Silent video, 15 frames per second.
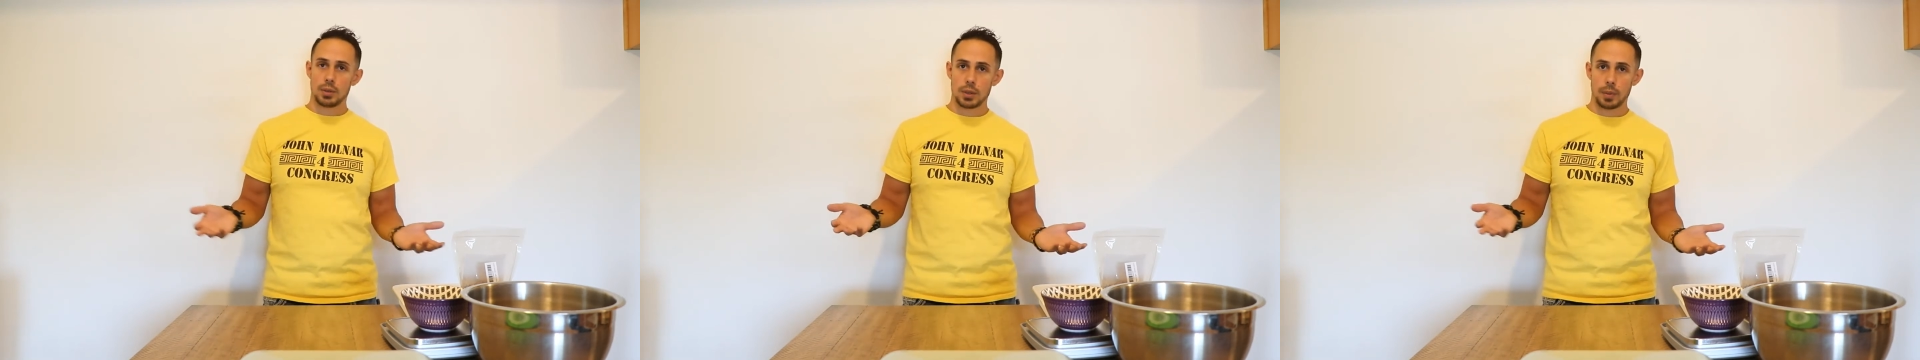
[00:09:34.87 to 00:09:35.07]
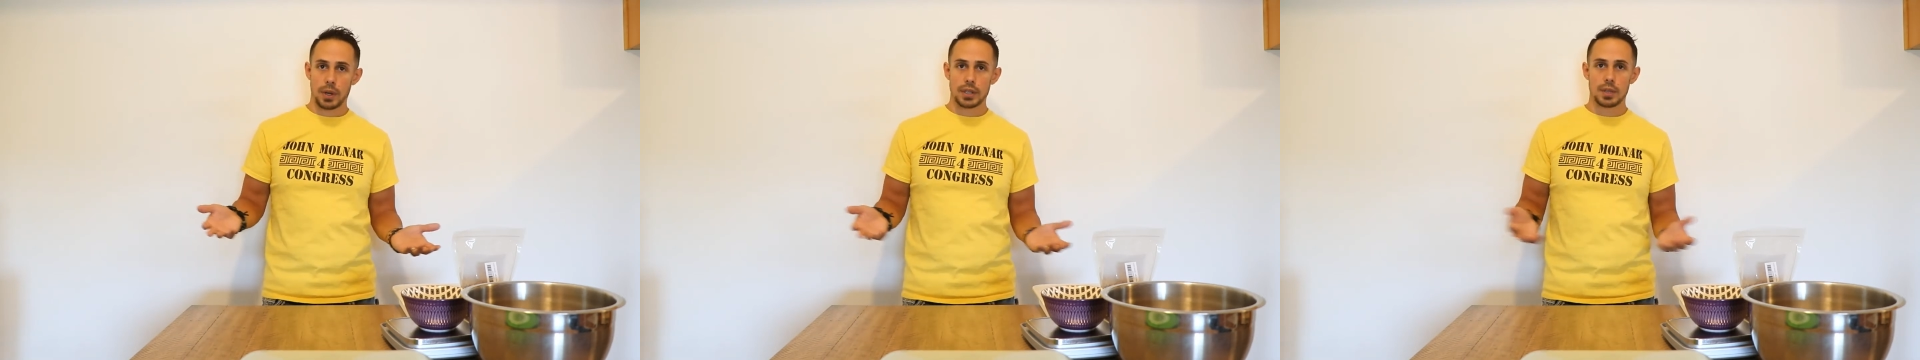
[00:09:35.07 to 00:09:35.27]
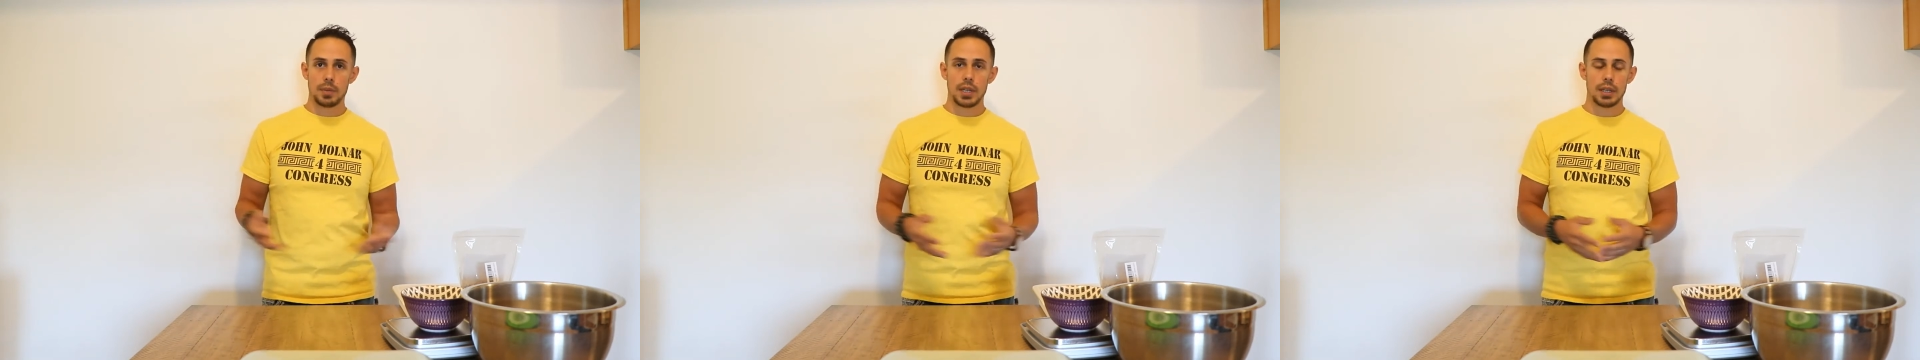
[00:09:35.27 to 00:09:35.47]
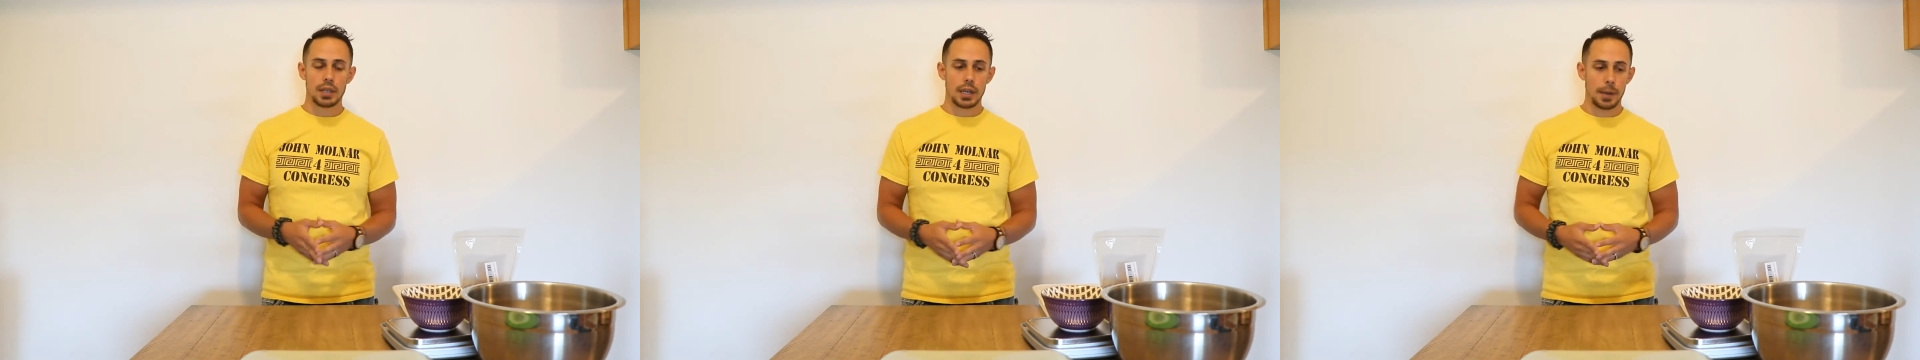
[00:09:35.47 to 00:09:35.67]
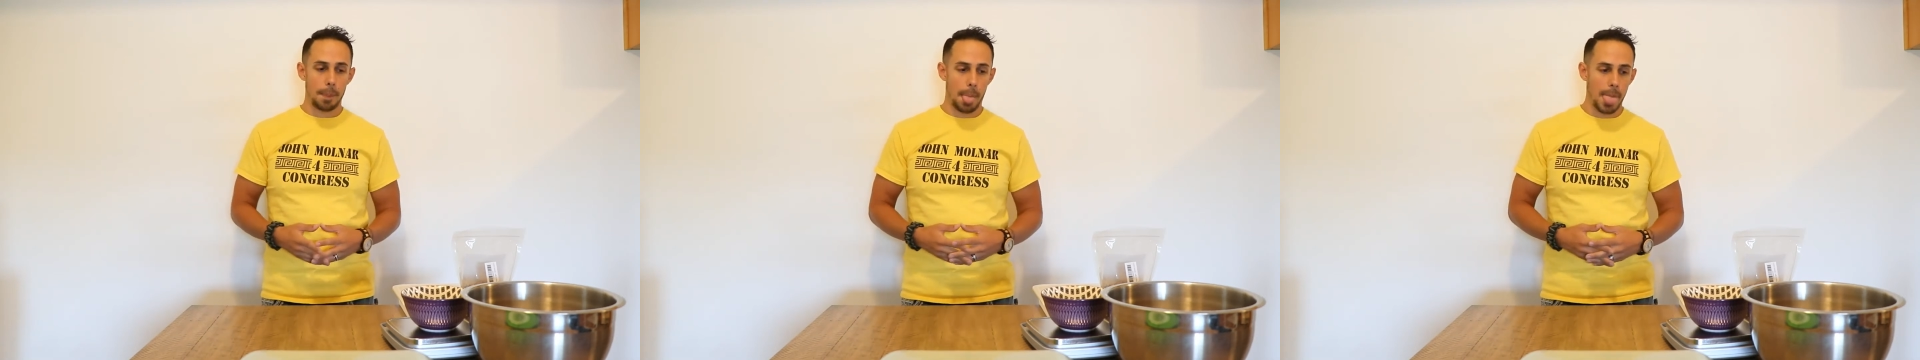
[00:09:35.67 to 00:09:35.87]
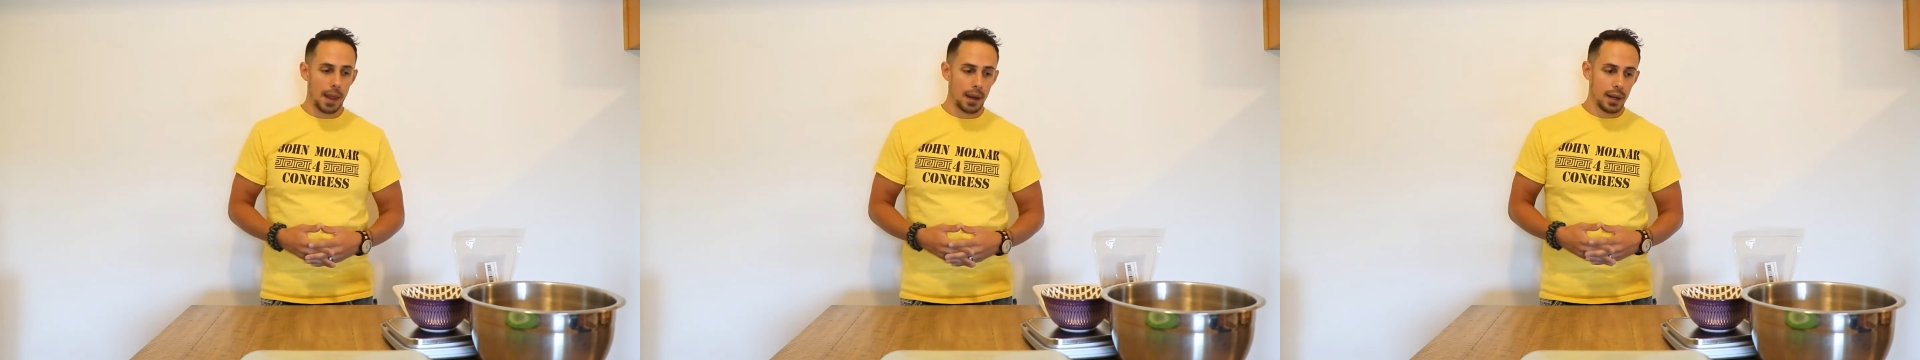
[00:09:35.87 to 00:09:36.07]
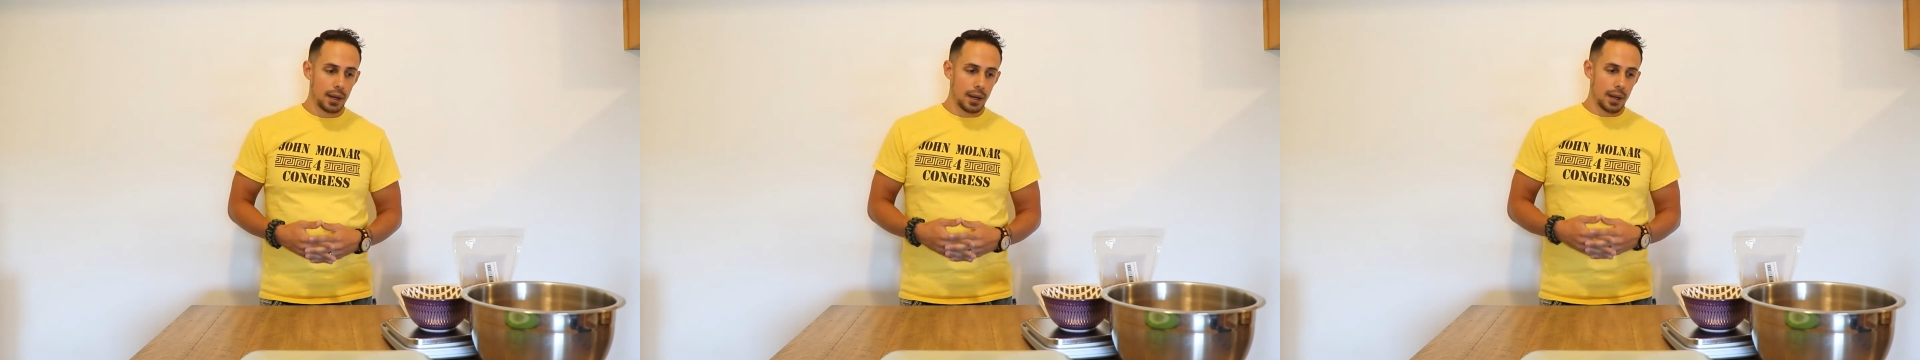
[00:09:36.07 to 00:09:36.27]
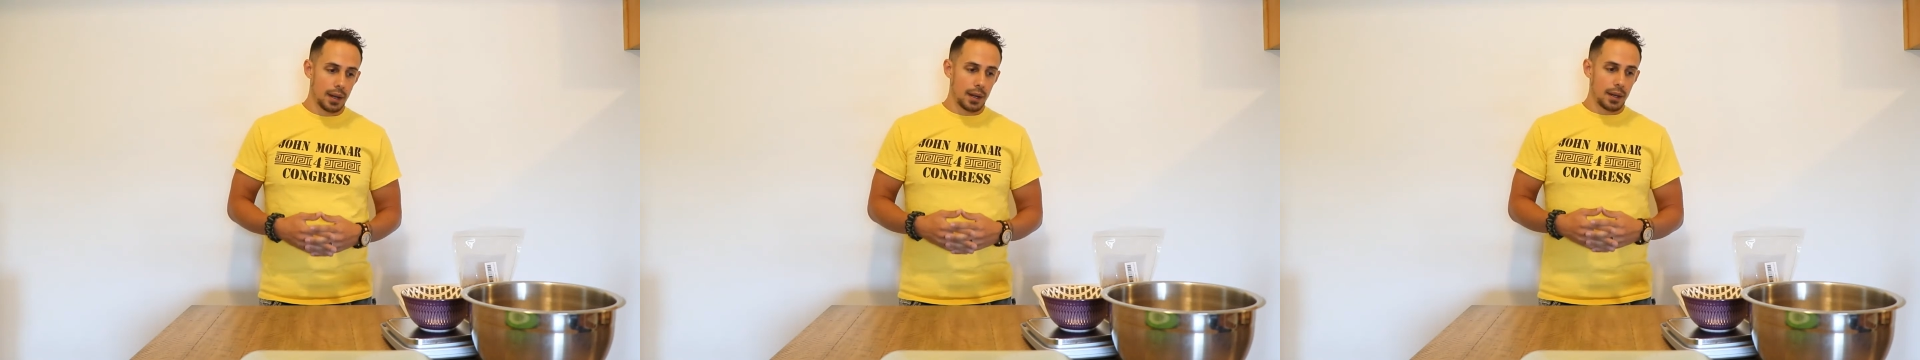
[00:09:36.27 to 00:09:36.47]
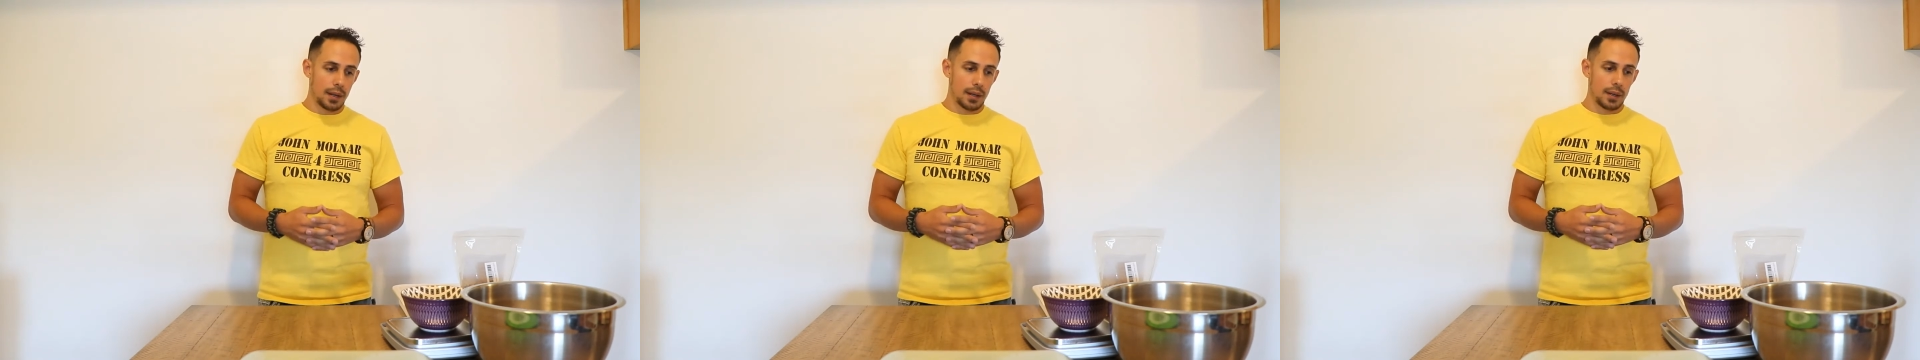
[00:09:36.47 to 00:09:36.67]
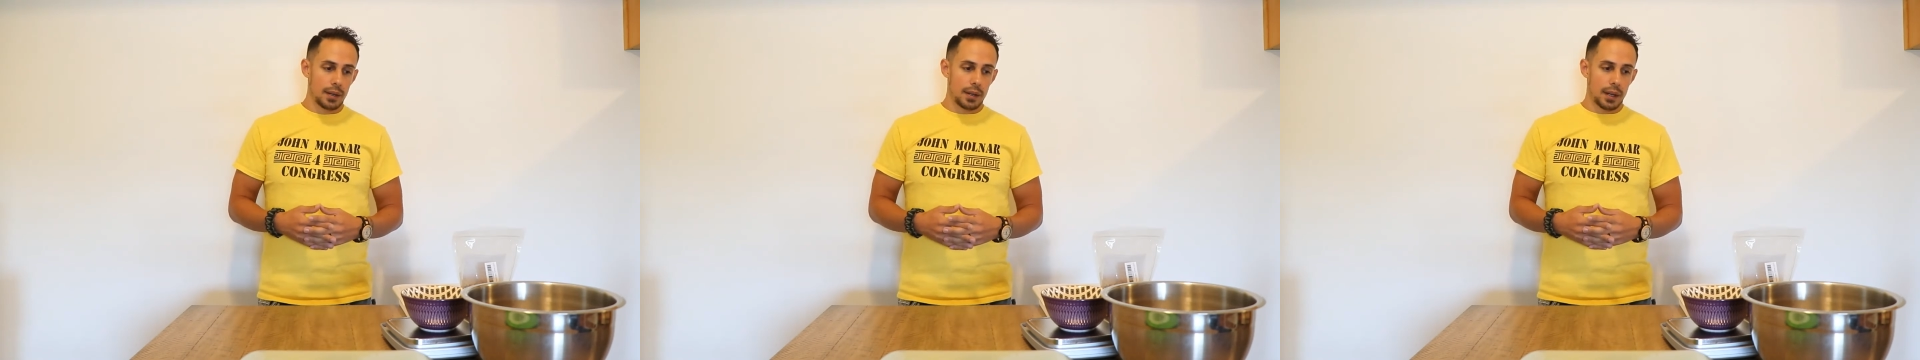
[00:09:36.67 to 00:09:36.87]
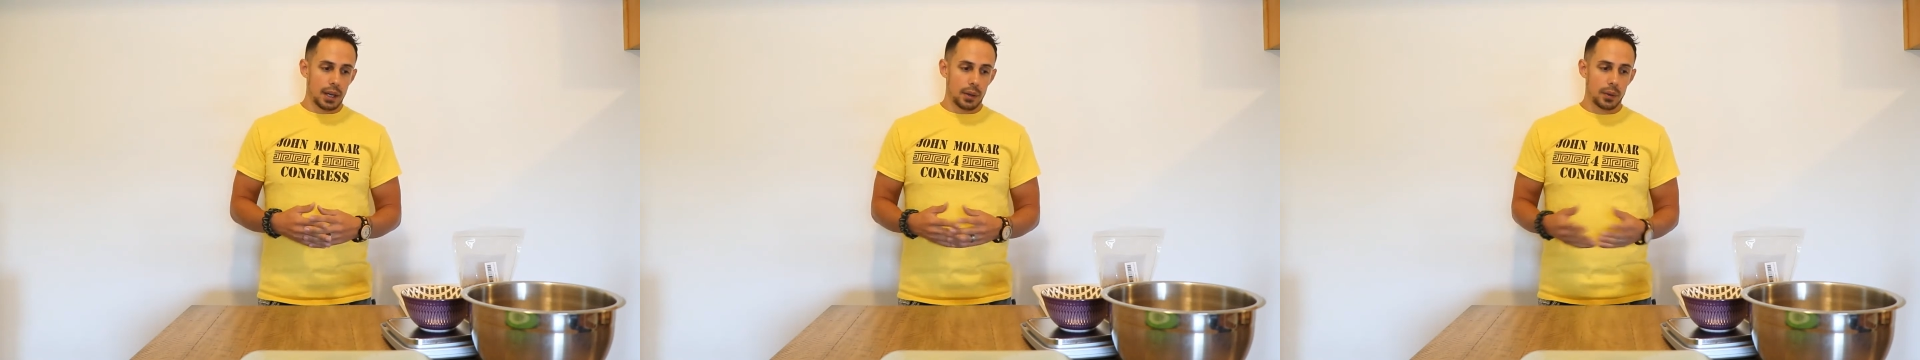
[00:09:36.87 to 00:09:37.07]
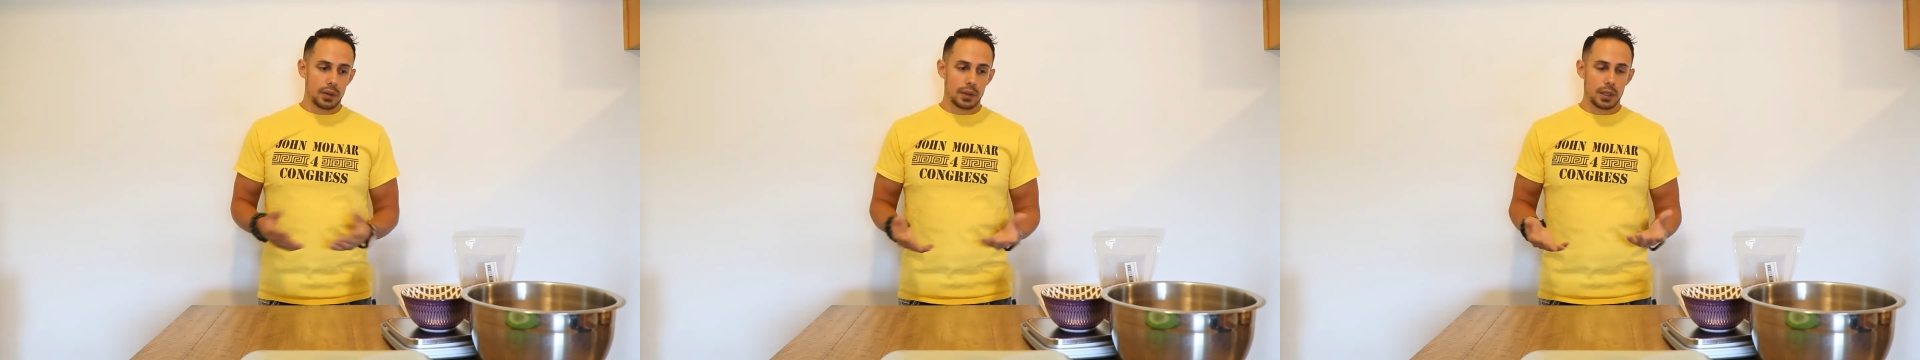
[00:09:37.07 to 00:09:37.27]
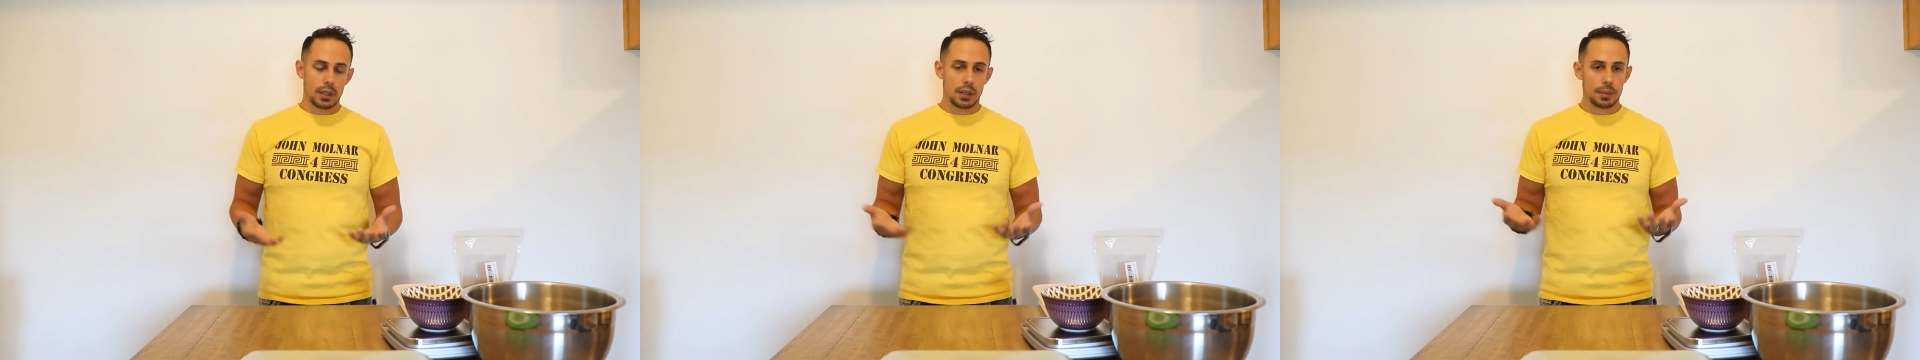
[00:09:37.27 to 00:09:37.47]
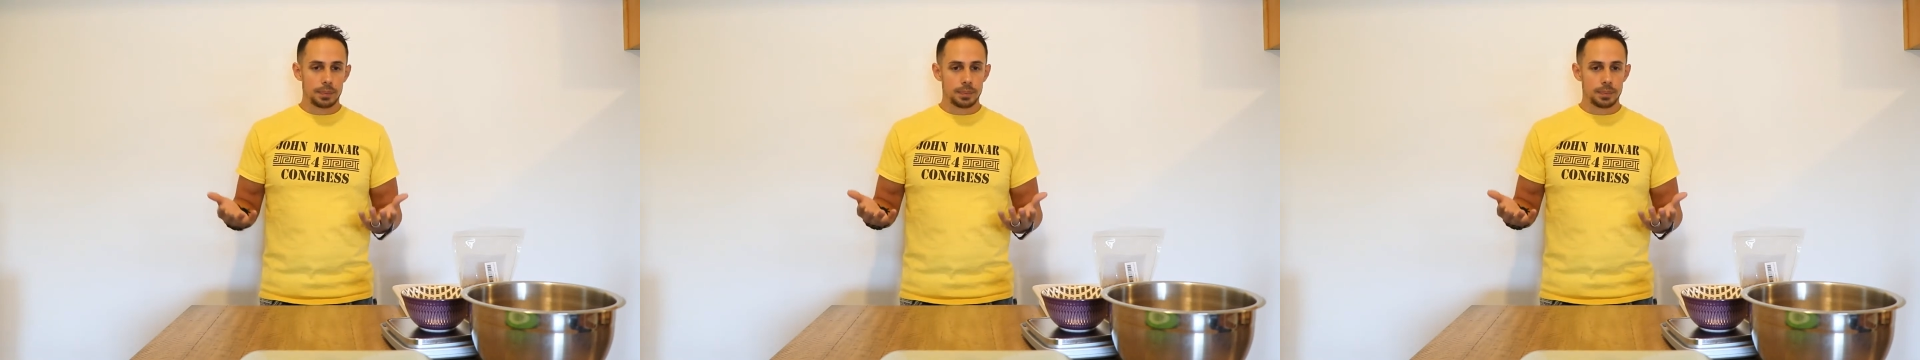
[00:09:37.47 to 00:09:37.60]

responsibility. However,